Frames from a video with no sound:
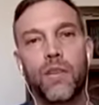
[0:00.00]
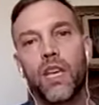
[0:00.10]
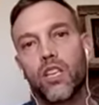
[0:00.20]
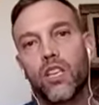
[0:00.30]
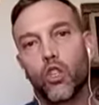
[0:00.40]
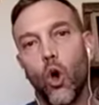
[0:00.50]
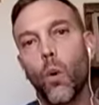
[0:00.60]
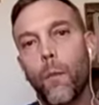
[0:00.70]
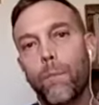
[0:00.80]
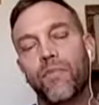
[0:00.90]
So
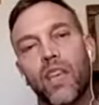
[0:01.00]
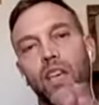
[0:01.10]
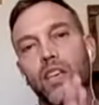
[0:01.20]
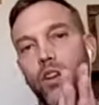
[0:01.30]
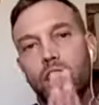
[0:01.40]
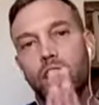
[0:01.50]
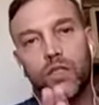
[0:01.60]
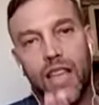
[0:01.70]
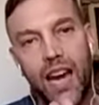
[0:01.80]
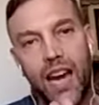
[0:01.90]
you're going to use
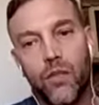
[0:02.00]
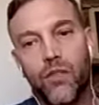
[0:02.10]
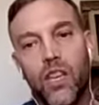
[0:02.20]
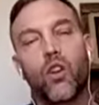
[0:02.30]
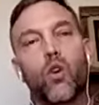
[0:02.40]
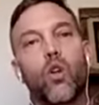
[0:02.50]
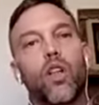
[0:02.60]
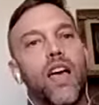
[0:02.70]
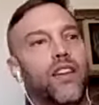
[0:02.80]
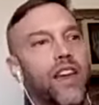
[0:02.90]
that as the vehicle
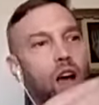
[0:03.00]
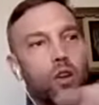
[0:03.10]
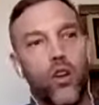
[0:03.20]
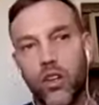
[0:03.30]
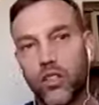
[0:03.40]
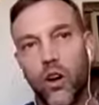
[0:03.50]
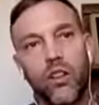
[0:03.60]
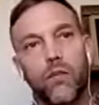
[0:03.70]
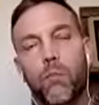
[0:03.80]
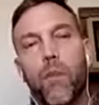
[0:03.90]
and now you're going to start
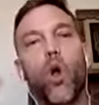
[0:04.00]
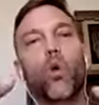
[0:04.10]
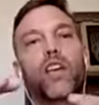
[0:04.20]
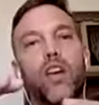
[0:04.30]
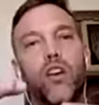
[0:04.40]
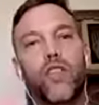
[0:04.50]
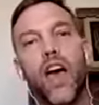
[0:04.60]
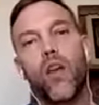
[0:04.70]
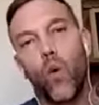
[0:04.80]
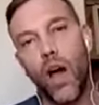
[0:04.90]
borrowing under
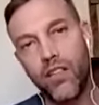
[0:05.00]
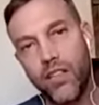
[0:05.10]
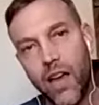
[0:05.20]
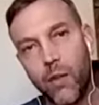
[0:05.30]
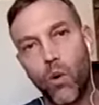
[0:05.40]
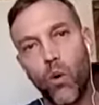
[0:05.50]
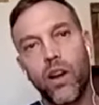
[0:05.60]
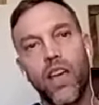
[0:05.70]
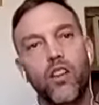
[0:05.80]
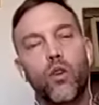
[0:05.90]
that why is that important
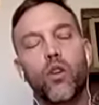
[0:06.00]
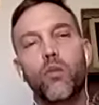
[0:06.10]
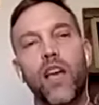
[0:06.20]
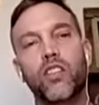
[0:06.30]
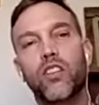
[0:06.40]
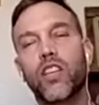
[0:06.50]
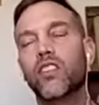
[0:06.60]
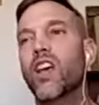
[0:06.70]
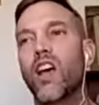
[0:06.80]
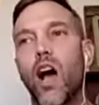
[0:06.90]
and you, you mentioned this
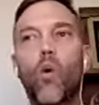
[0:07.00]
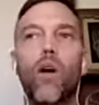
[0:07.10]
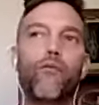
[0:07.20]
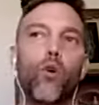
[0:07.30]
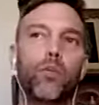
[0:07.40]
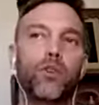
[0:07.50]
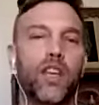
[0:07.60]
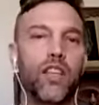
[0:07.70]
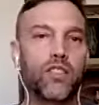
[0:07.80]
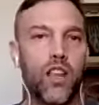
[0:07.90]
i want 4%
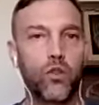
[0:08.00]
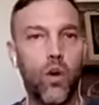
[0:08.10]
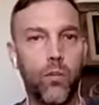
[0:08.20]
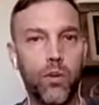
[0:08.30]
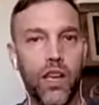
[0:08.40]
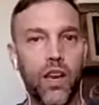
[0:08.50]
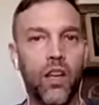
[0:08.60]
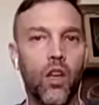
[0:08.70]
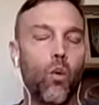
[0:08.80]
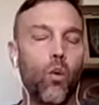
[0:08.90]
instead of 12%
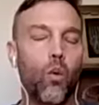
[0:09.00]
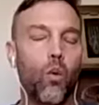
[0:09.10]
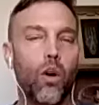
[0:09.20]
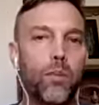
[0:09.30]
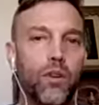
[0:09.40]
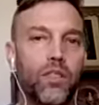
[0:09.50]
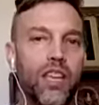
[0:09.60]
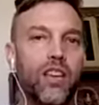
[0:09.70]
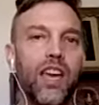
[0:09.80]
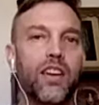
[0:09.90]
well, the
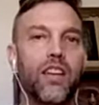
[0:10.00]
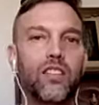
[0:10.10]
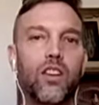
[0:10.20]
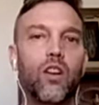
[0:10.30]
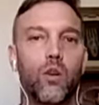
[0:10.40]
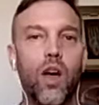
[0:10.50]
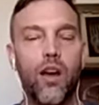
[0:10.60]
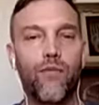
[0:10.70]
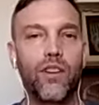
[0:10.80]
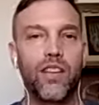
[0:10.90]
4% you can't necessarily write
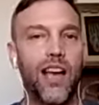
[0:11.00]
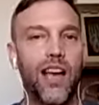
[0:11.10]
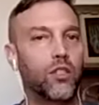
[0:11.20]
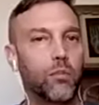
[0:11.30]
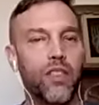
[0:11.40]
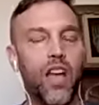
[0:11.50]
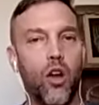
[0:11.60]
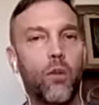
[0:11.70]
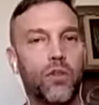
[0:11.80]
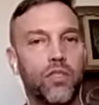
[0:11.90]
off on taxes, but
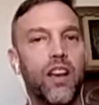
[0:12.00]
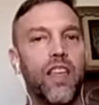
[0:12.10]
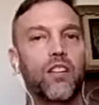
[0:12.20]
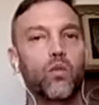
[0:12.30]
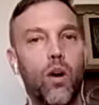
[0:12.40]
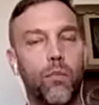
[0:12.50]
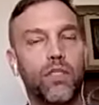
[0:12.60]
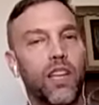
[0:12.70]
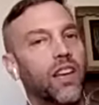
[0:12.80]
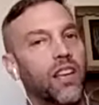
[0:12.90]
100% of that
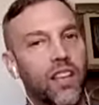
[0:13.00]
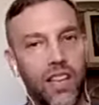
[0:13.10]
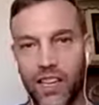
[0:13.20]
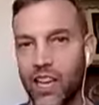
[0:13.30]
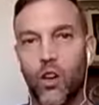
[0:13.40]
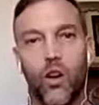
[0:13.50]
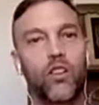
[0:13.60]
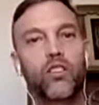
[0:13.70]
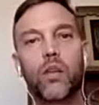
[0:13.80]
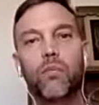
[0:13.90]
12%, again, go to your
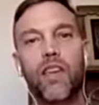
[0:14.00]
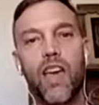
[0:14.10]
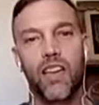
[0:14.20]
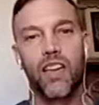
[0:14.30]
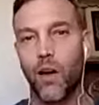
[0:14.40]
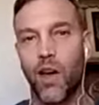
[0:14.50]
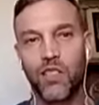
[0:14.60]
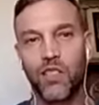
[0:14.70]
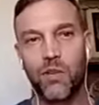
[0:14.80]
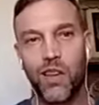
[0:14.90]
CPA. I'm not a
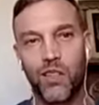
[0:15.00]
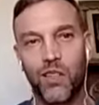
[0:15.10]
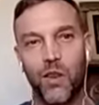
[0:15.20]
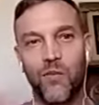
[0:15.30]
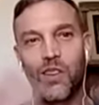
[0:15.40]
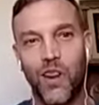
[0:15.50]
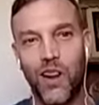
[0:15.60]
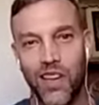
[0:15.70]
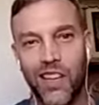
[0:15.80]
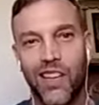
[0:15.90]
CPA, so I'm not trying to,
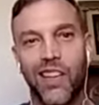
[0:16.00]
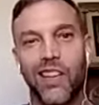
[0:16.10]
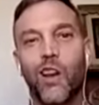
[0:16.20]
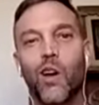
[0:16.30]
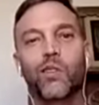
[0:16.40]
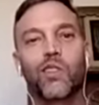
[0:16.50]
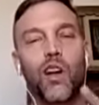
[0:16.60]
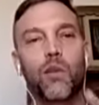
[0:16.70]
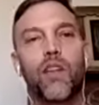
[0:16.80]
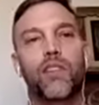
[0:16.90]
you know, talk
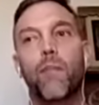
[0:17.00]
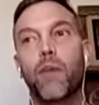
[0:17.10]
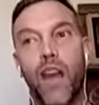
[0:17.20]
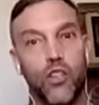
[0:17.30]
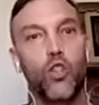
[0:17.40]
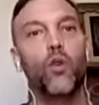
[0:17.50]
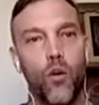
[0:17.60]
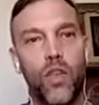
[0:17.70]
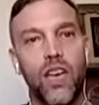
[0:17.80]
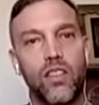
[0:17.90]
about that. But I do know
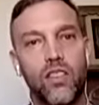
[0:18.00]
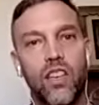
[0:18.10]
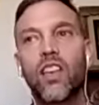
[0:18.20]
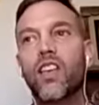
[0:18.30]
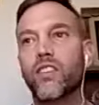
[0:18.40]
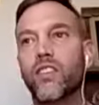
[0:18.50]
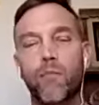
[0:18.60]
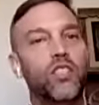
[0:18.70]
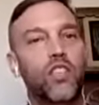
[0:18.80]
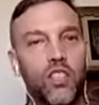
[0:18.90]
this, that
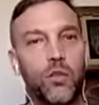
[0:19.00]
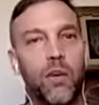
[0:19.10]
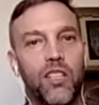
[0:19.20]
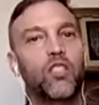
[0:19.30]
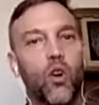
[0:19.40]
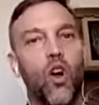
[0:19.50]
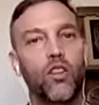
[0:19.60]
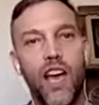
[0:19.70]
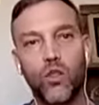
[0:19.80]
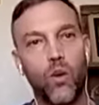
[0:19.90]
business expenses are all
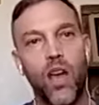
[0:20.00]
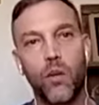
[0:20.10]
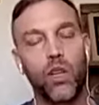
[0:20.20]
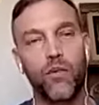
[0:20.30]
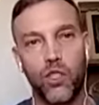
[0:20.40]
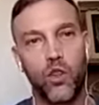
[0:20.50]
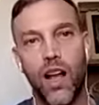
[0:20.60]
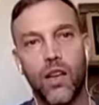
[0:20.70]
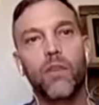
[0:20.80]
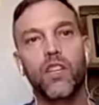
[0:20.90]
tax writable if you track
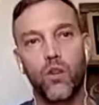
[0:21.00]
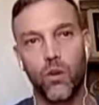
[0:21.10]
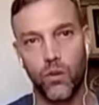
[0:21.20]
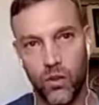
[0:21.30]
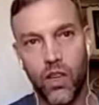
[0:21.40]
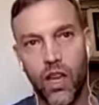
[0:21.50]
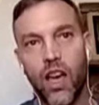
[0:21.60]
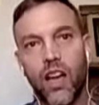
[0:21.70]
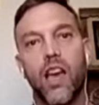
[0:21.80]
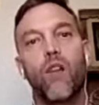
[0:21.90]
them and you uh,
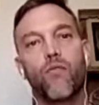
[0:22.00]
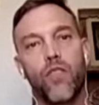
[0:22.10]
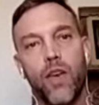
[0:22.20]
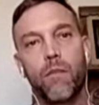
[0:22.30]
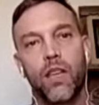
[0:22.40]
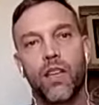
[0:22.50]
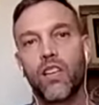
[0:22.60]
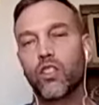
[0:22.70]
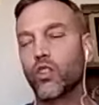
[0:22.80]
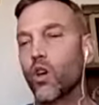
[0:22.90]
account for them.
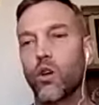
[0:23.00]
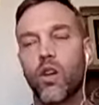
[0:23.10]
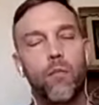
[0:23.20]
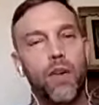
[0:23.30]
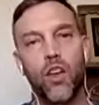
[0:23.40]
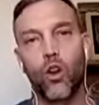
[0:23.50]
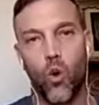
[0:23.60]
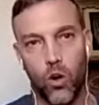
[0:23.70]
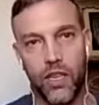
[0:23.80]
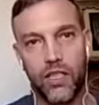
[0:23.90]
So pay your
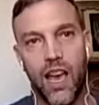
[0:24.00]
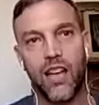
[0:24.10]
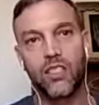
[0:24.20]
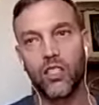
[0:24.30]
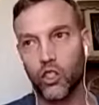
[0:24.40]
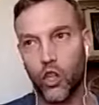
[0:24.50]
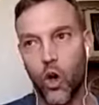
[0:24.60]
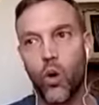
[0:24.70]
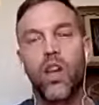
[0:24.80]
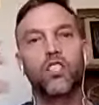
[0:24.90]
quarterly taxes, show,
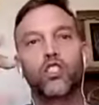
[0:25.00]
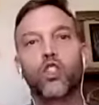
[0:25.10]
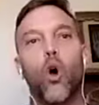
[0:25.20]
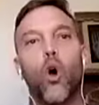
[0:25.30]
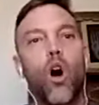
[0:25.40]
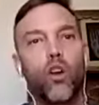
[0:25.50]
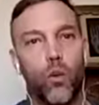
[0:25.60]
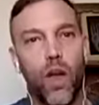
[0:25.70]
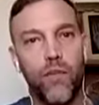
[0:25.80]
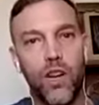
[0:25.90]
show all your
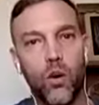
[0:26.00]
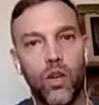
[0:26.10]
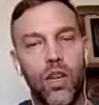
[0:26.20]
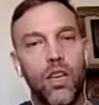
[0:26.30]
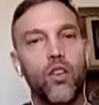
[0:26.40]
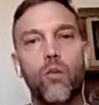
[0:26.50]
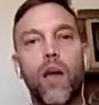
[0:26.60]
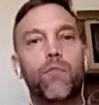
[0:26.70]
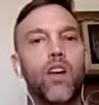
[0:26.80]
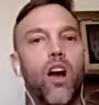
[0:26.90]
revenue. You might
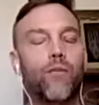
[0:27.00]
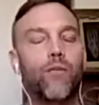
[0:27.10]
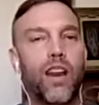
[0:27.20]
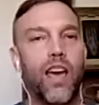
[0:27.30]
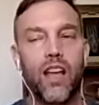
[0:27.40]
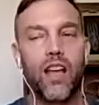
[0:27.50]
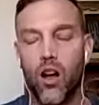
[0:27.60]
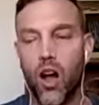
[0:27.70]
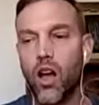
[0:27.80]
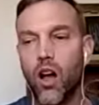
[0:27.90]
be offering at, uh,
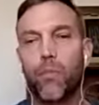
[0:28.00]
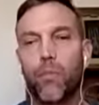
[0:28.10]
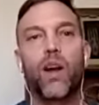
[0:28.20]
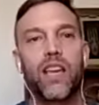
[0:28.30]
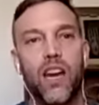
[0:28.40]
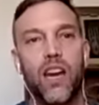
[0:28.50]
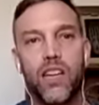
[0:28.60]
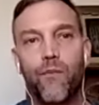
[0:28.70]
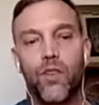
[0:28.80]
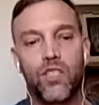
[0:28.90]
operating at a
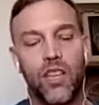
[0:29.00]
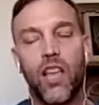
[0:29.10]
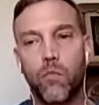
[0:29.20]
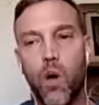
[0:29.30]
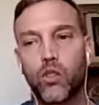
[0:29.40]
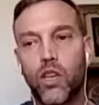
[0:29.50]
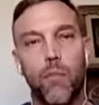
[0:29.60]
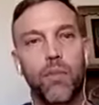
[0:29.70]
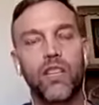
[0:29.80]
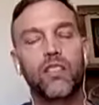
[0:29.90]
deficit like most
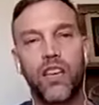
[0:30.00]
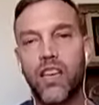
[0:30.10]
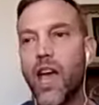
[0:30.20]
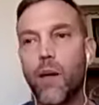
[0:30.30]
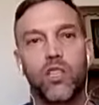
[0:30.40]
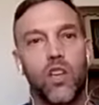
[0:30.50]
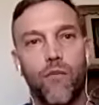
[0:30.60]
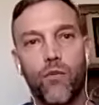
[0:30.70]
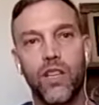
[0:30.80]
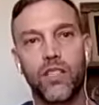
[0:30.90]
companies, like Amazon,
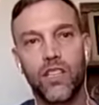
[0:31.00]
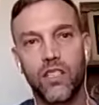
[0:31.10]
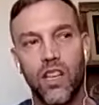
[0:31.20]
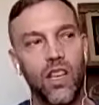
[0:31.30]
for instance.